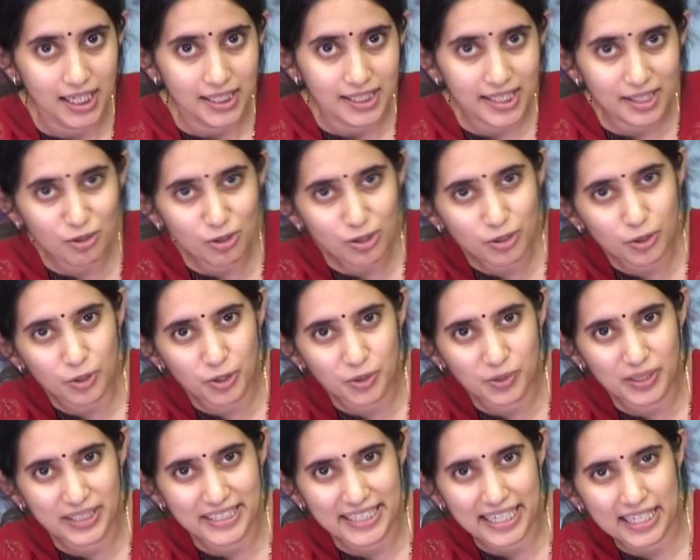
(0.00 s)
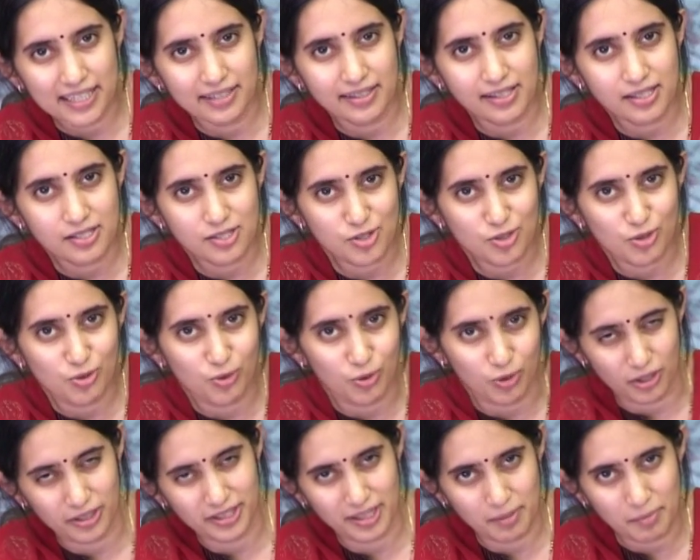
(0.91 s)
they don't go to a tailoring
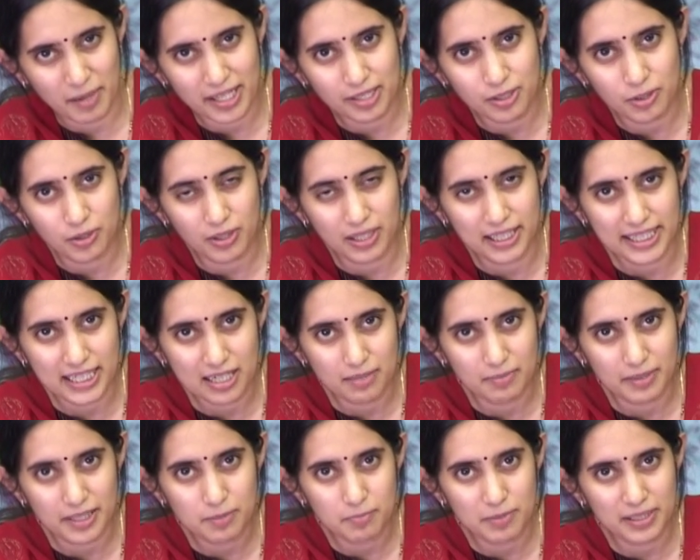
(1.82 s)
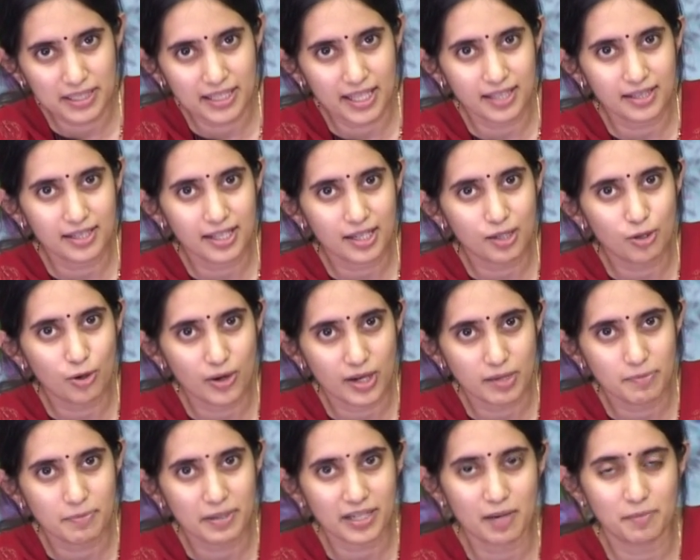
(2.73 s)
school or they might go a little bit but then they go
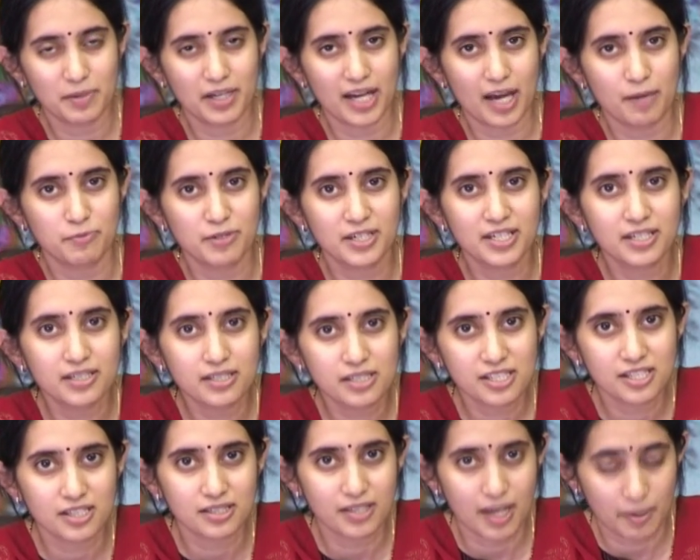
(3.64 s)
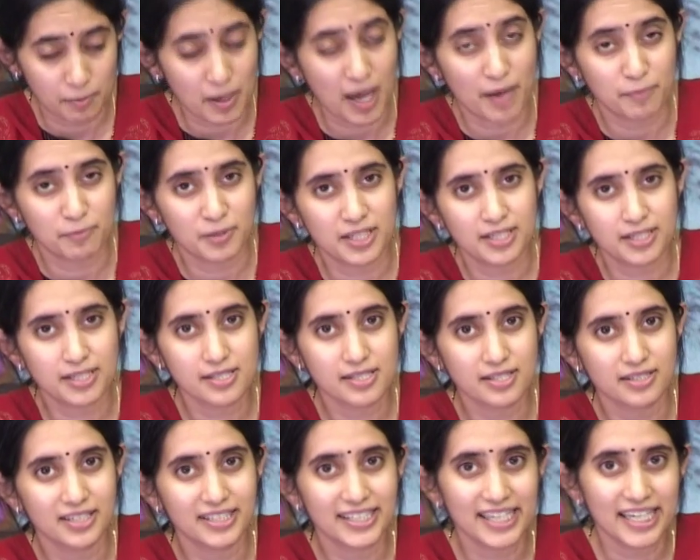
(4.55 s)
and become an apprentice,
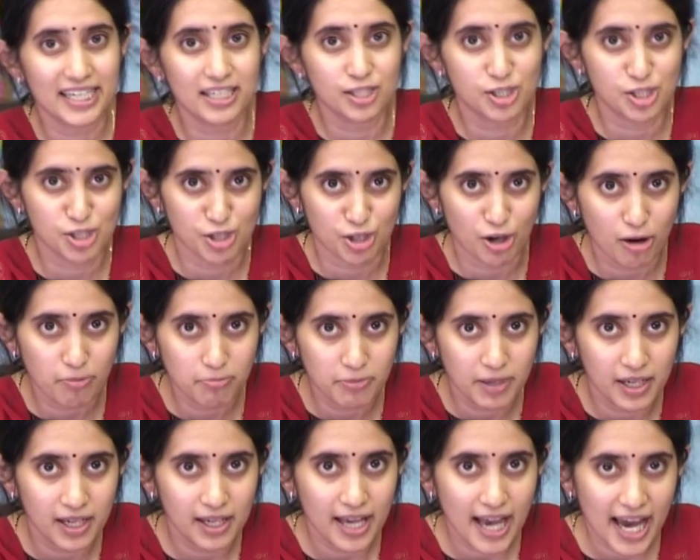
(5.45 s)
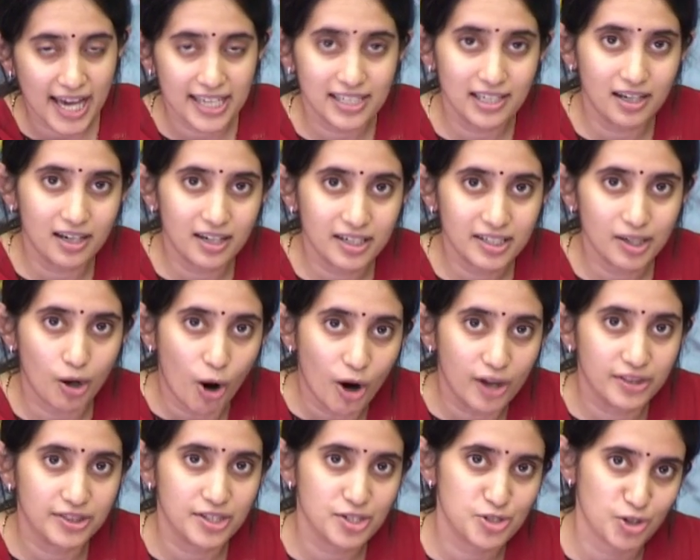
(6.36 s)
apprentice in a tailor's shop and learn
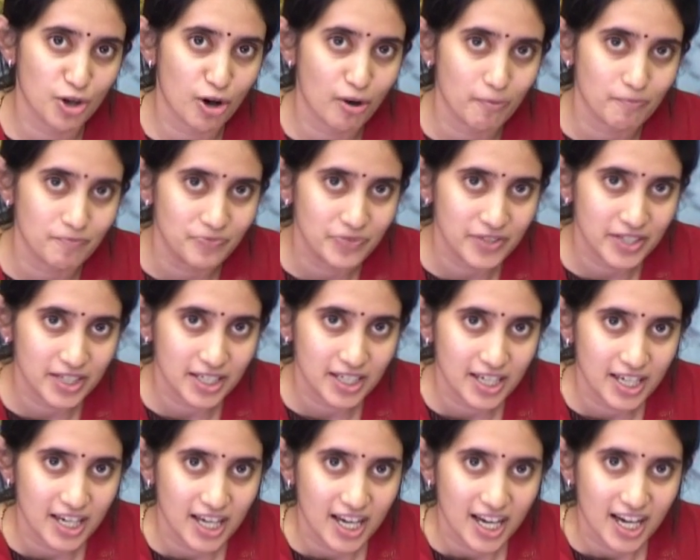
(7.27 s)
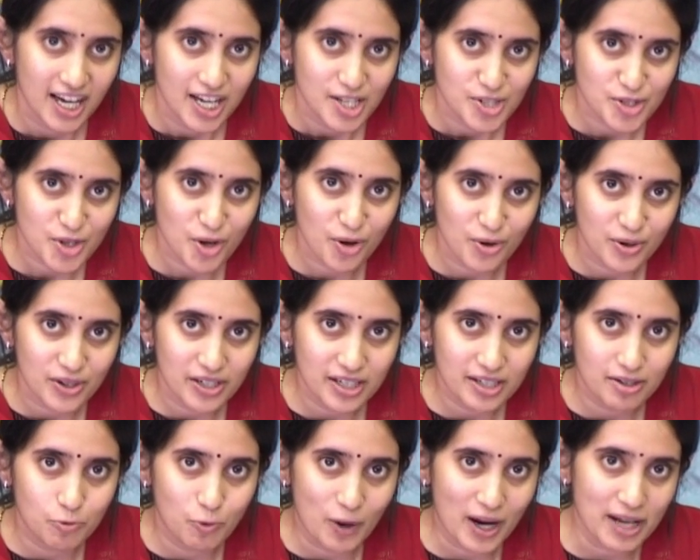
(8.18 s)
on the job. So
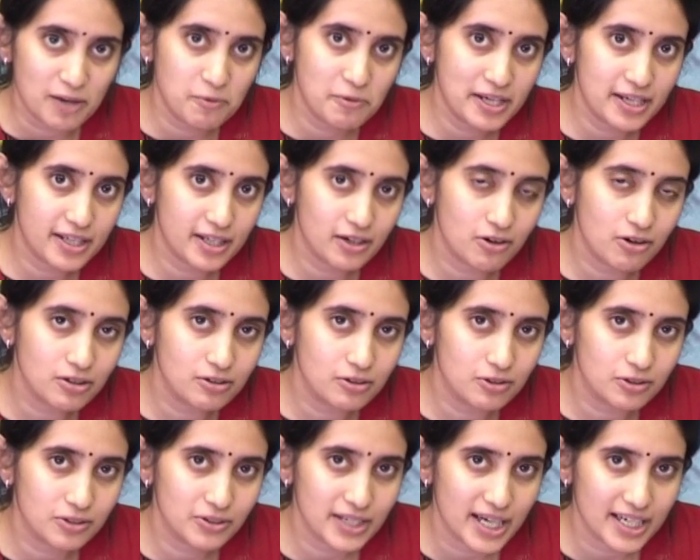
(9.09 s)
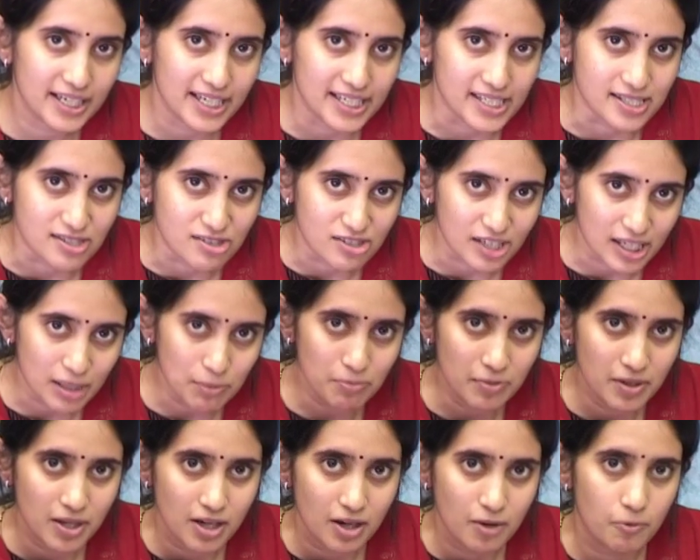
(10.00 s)
while we cannot go to that extreme,
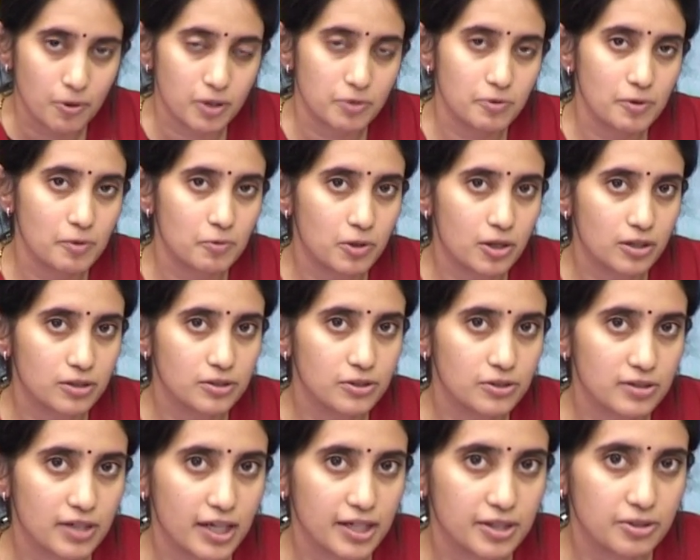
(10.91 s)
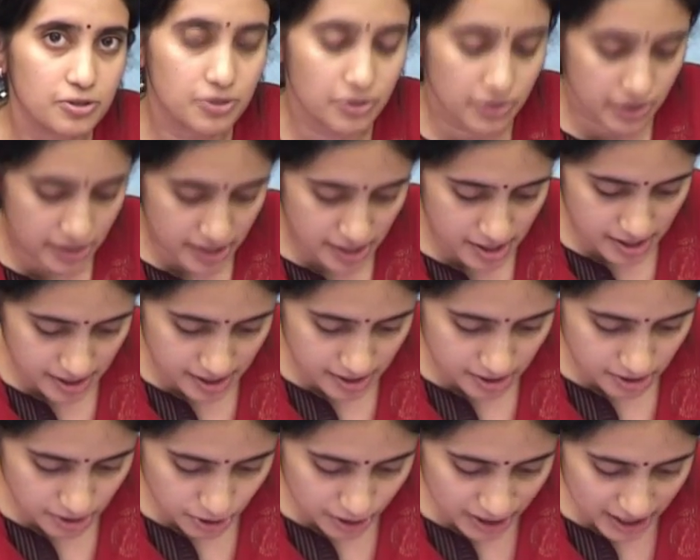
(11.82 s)
what we want to try to do
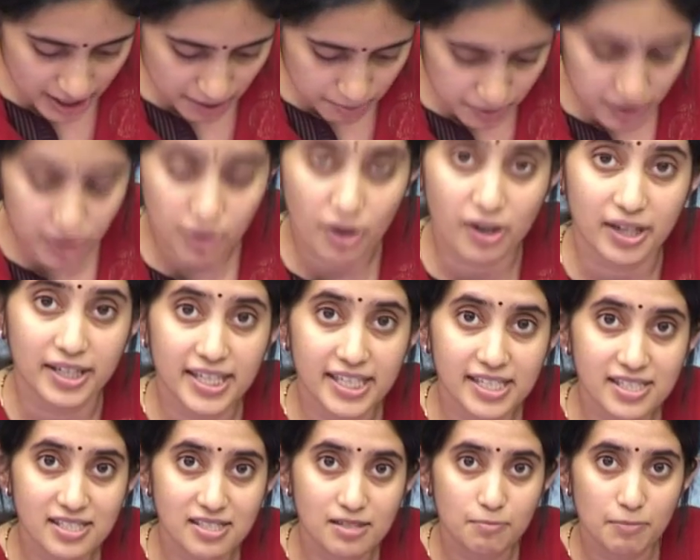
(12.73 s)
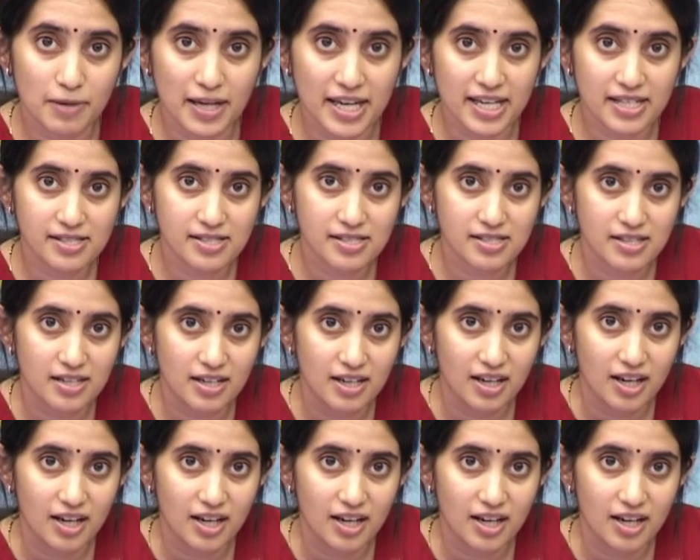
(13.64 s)
is to keep the context in place